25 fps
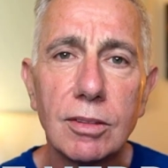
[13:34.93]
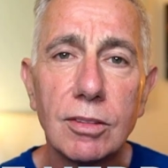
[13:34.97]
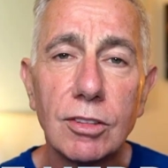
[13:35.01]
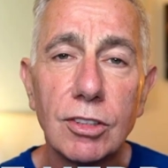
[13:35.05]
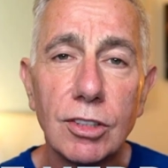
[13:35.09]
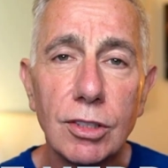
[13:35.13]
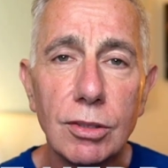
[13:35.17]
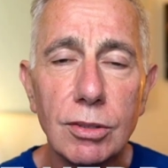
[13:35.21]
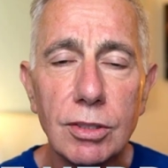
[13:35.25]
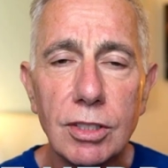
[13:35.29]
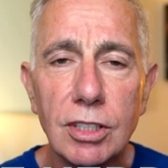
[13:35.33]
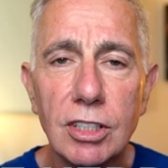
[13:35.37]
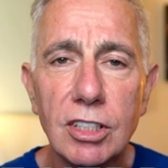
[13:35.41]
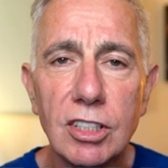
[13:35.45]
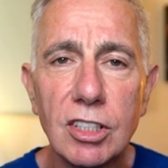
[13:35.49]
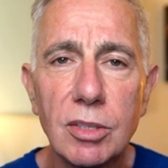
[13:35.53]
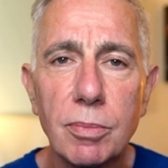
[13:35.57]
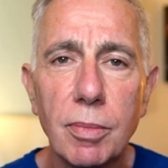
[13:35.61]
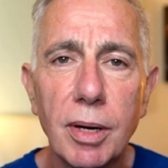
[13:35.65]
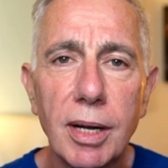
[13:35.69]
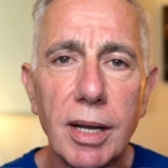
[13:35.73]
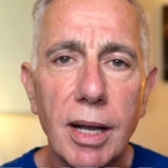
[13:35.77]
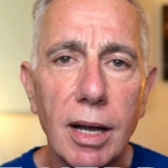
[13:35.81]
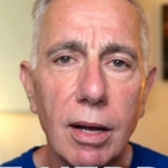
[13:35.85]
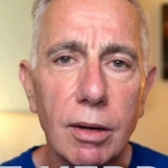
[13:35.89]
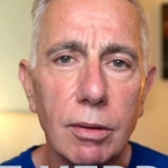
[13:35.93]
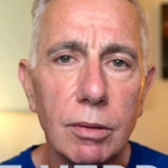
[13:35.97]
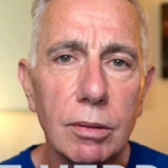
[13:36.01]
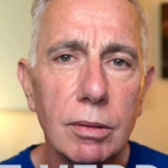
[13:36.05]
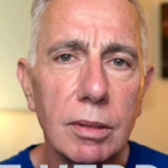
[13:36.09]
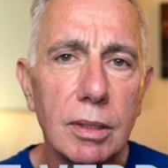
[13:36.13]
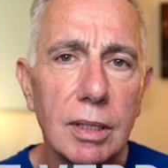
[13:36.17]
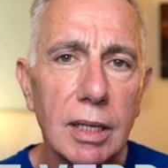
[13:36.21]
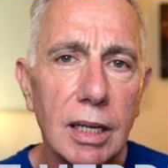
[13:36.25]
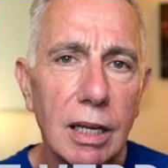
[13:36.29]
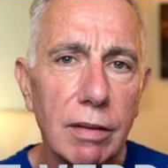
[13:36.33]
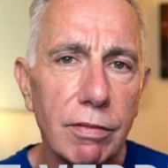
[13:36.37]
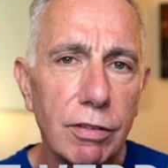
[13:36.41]
Choose Systeme.io
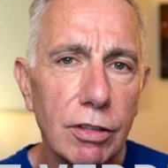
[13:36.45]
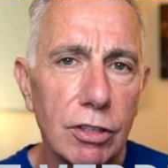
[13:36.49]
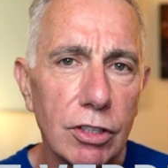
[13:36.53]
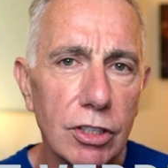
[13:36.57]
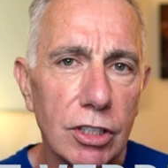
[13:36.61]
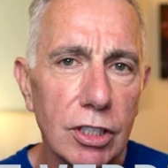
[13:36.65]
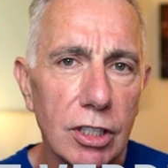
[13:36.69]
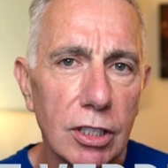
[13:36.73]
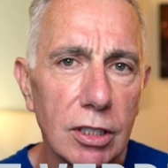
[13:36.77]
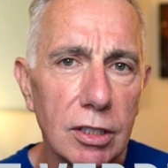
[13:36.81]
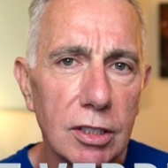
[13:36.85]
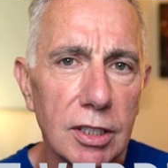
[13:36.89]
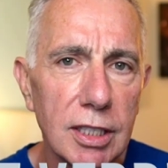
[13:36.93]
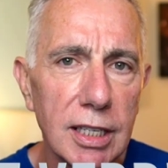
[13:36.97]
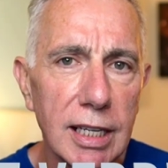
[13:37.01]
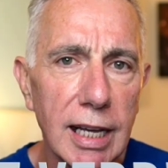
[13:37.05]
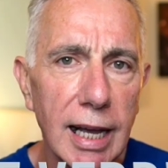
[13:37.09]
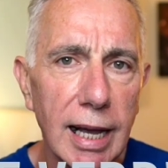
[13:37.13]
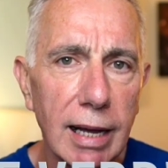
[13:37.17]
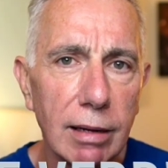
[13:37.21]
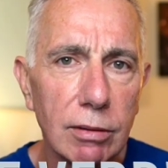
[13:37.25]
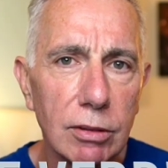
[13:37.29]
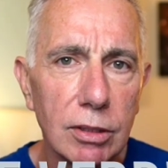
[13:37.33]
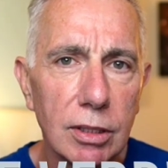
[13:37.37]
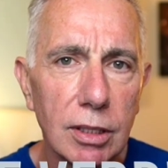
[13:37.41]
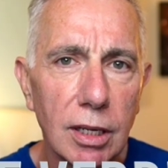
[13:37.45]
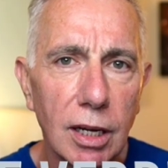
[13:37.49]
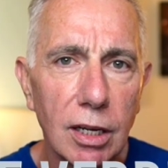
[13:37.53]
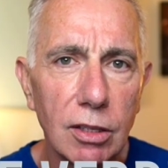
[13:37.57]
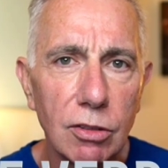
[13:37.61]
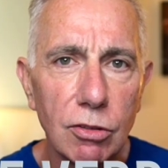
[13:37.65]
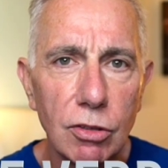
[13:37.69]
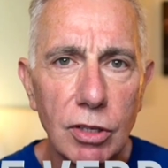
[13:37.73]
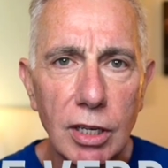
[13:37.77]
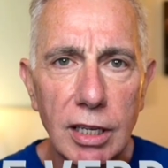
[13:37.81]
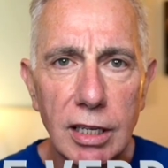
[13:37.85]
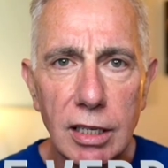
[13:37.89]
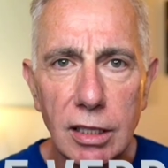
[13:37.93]
if you're starting out
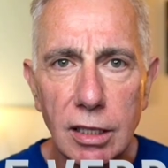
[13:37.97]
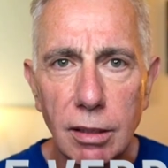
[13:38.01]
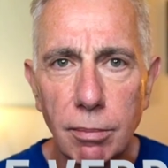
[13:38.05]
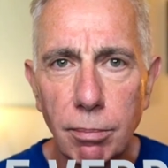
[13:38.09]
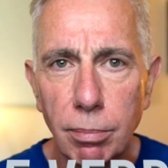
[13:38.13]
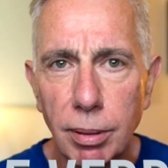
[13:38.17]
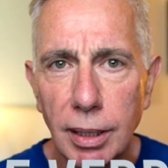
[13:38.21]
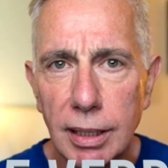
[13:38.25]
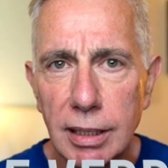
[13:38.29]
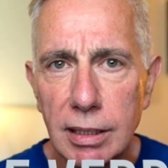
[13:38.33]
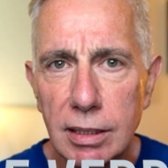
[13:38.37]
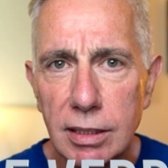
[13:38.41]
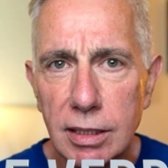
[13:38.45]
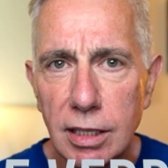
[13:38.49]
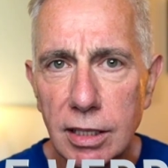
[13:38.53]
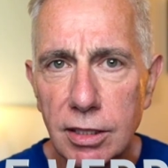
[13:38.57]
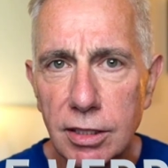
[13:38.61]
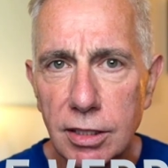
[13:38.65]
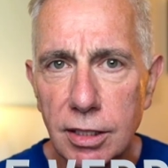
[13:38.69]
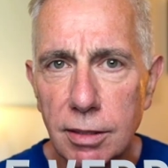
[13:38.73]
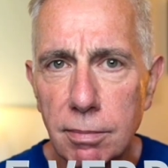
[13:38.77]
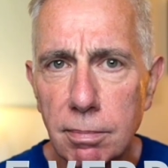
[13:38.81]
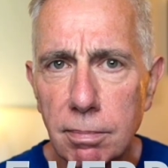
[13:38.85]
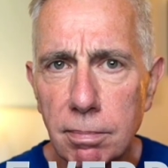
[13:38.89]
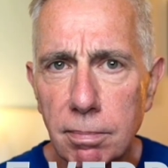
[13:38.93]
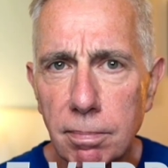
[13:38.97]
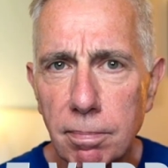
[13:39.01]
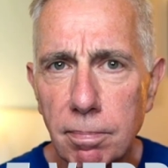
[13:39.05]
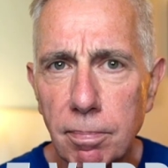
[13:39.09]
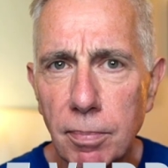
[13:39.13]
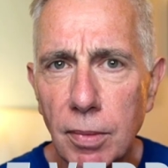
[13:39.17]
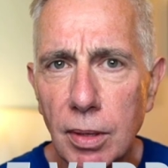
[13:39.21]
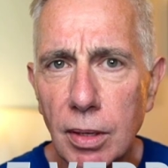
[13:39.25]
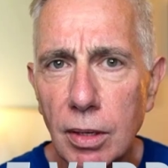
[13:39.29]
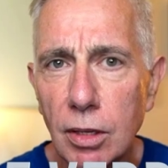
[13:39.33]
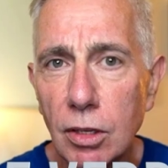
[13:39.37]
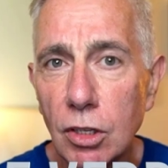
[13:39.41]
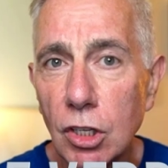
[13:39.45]
and you need a complete system,
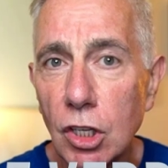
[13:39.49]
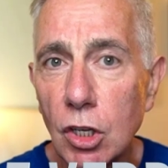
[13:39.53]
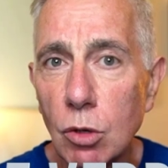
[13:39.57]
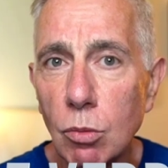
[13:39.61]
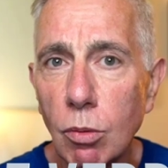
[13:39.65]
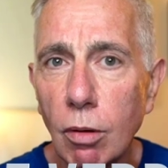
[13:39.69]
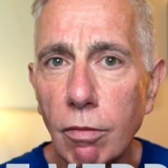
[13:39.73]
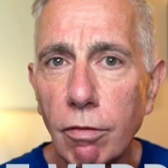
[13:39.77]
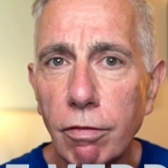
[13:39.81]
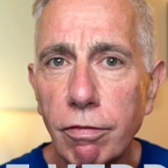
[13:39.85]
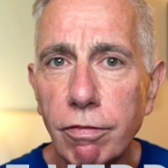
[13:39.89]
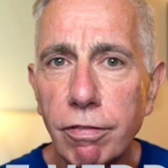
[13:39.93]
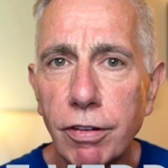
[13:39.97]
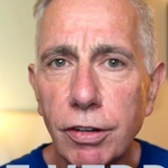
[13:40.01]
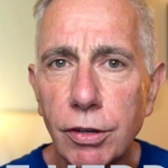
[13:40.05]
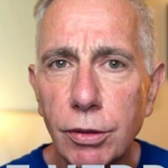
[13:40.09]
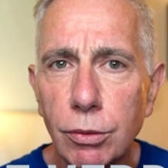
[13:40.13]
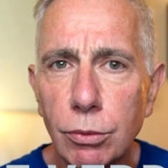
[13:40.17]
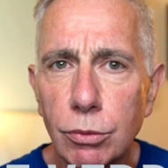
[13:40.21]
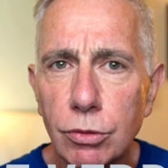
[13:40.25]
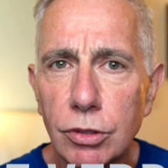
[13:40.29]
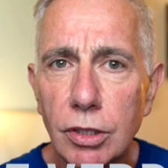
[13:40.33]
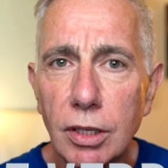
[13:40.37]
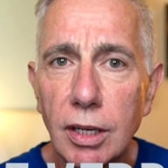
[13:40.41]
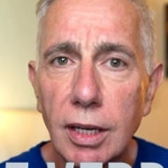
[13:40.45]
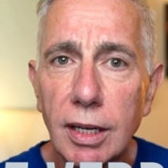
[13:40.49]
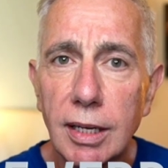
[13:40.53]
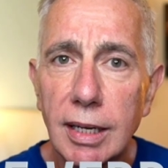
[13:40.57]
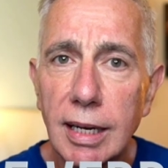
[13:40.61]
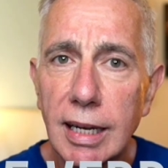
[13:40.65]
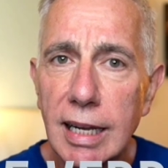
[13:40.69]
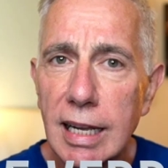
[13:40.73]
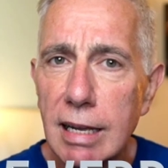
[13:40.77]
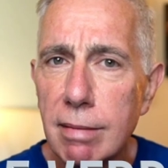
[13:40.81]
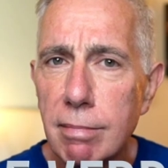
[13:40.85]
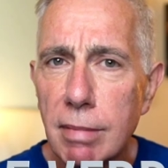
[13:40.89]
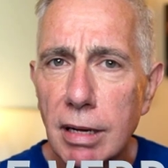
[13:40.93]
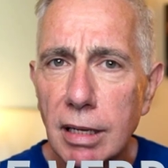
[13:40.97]
you want funnels
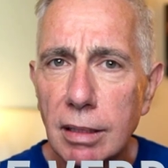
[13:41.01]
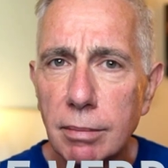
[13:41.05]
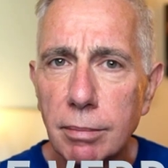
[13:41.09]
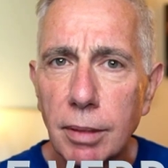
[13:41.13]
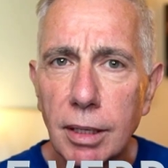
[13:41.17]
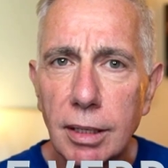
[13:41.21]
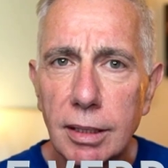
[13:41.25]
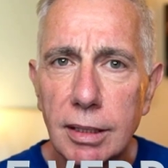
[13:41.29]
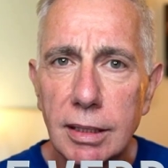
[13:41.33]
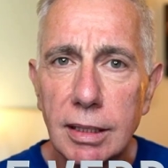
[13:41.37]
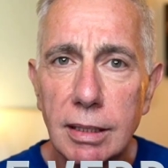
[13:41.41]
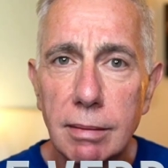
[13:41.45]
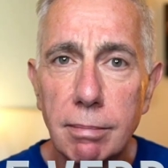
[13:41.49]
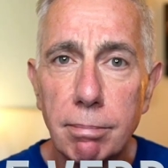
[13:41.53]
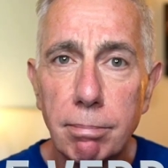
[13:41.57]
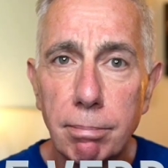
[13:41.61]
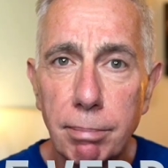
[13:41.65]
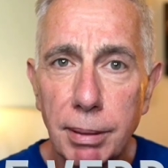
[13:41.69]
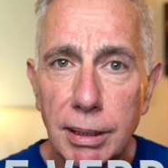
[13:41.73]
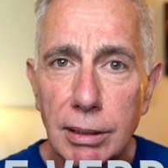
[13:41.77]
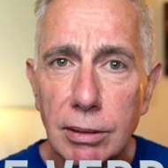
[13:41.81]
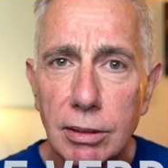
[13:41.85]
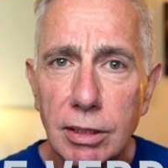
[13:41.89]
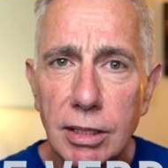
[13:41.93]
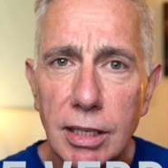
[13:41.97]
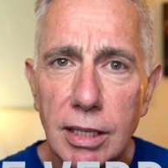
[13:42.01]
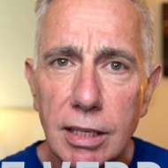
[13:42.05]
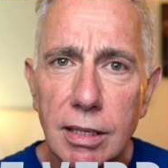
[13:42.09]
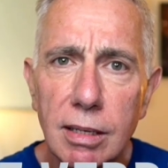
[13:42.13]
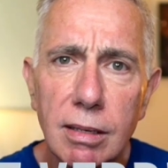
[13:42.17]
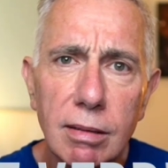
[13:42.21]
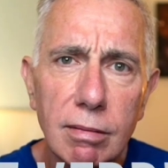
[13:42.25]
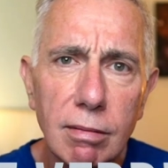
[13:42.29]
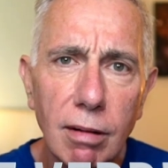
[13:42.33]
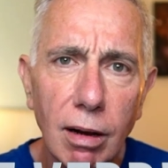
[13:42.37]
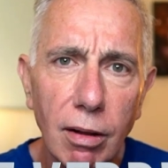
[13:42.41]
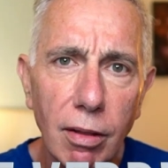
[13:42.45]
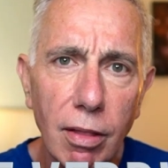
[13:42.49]
and email marketing built in
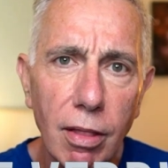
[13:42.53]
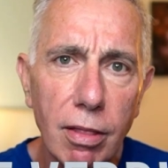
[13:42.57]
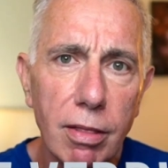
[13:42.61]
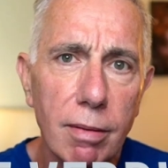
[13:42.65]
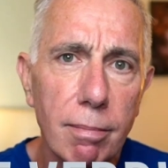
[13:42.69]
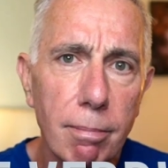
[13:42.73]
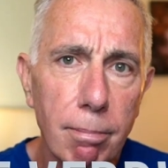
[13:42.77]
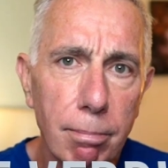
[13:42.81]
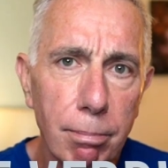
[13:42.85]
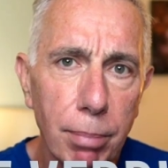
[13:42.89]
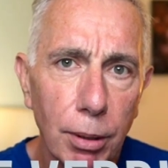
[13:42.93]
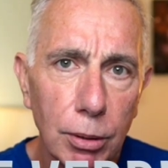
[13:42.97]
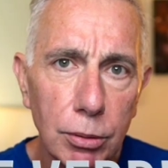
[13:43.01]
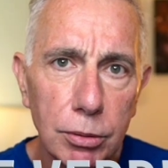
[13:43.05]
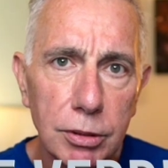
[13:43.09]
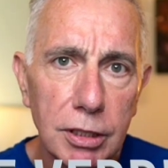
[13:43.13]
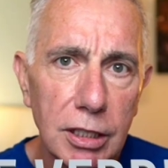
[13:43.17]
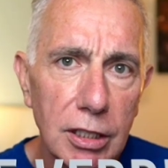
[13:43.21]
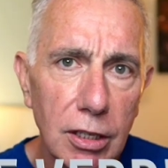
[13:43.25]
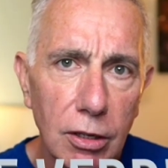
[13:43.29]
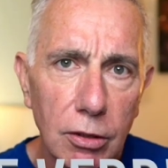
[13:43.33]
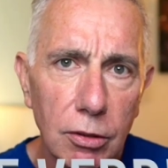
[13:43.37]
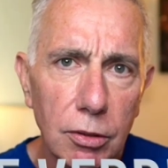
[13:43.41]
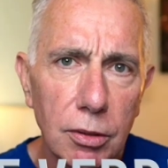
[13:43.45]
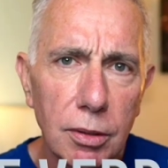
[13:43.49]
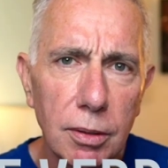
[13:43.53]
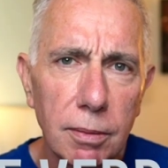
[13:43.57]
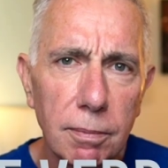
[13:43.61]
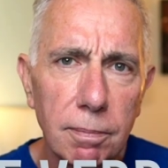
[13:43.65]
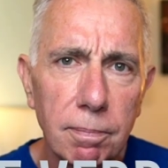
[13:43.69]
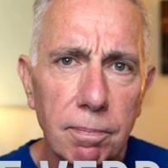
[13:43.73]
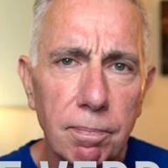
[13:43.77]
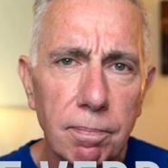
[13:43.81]
rather than bolted on.